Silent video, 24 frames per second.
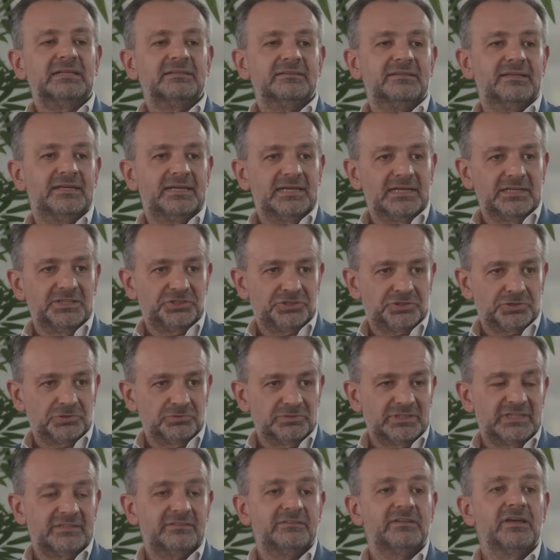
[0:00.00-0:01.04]
they really show
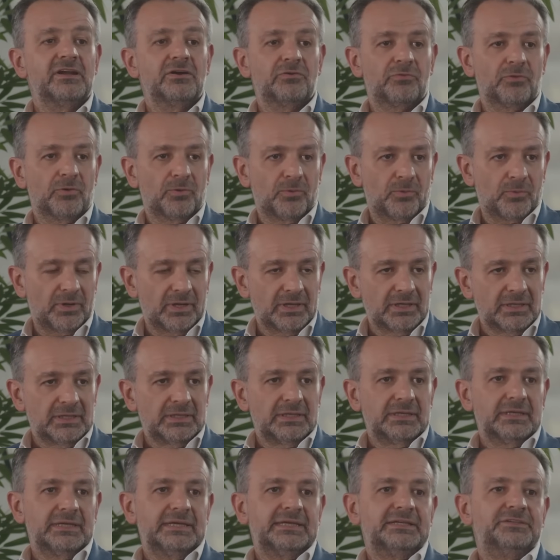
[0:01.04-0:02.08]
that their role
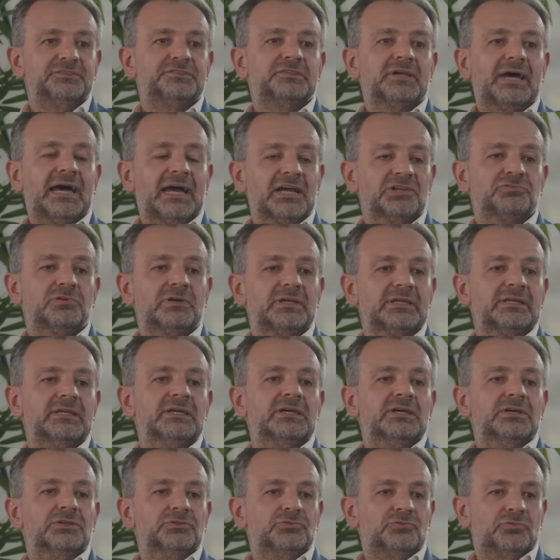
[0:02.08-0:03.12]
is actually
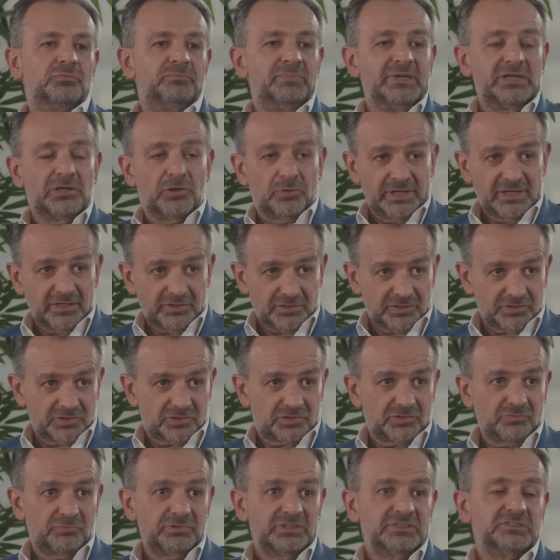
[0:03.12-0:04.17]
to be
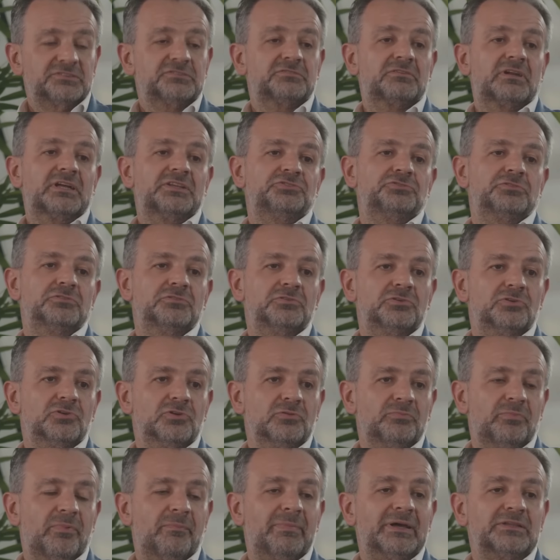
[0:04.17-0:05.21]
coherent with the strategy of the
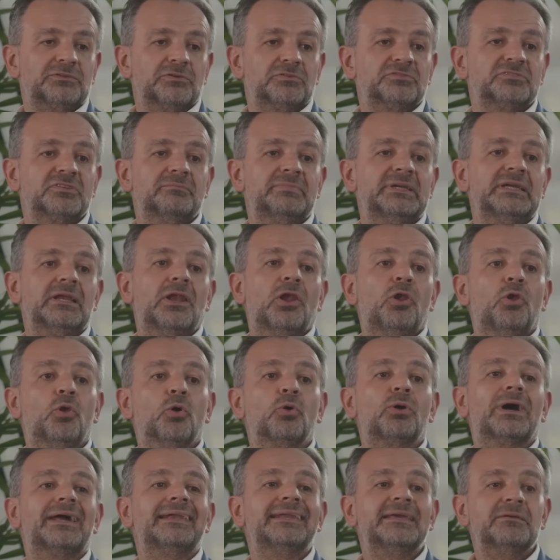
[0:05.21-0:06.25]
group, but also be
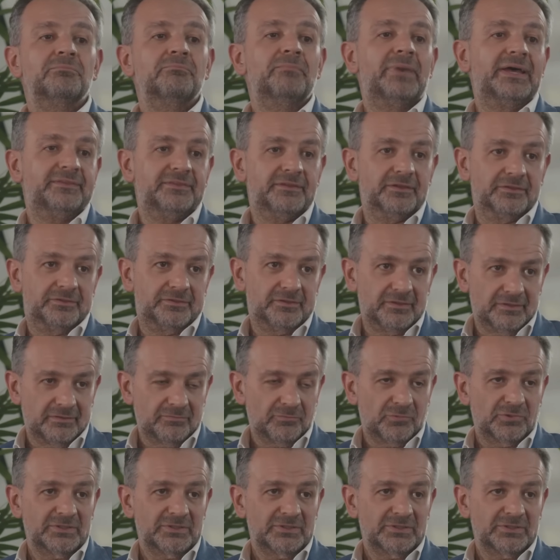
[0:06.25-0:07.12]
locally embedded.